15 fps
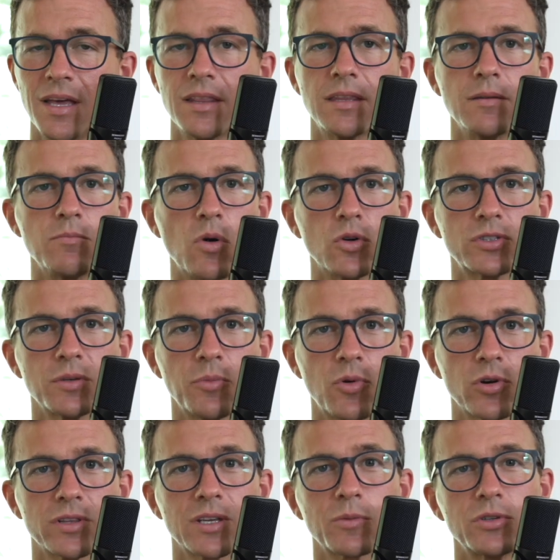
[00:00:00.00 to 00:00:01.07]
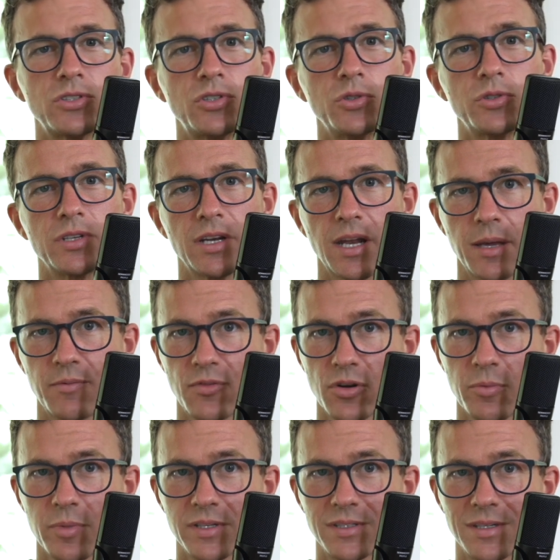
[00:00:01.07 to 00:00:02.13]
The most important thing when choosing a name for
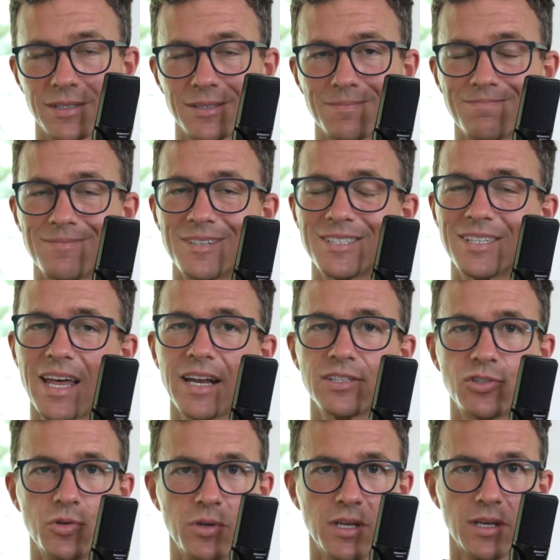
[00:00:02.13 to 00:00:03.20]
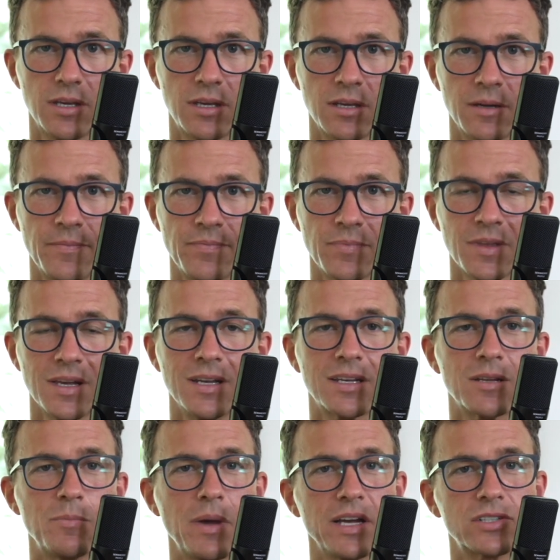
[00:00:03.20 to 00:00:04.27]
your business is that it's unique.
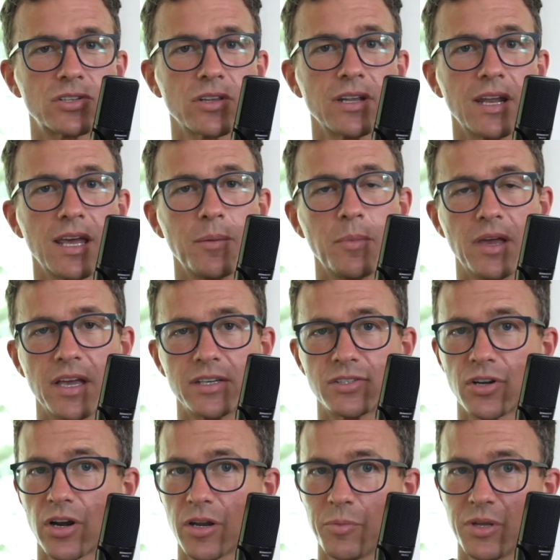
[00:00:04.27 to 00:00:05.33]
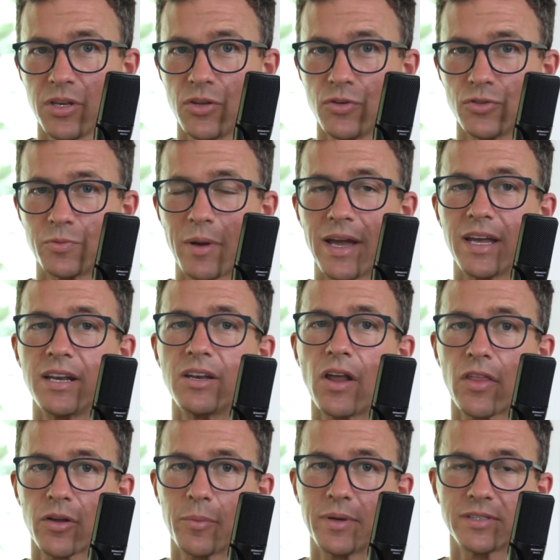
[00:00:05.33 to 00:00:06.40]
To make sure the name isn't already being used by
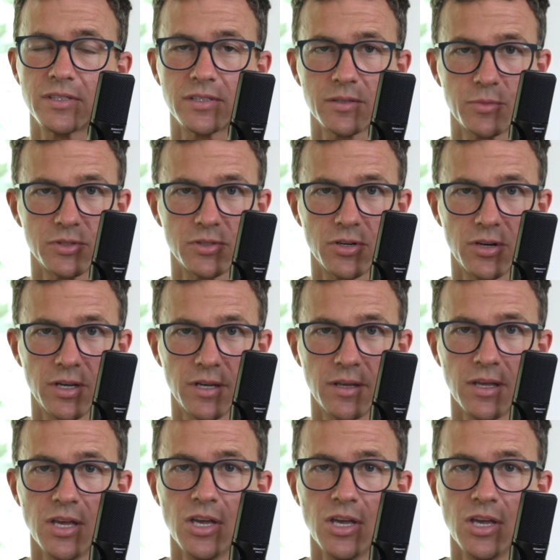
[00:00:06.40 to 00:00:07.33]
another business in Missouri,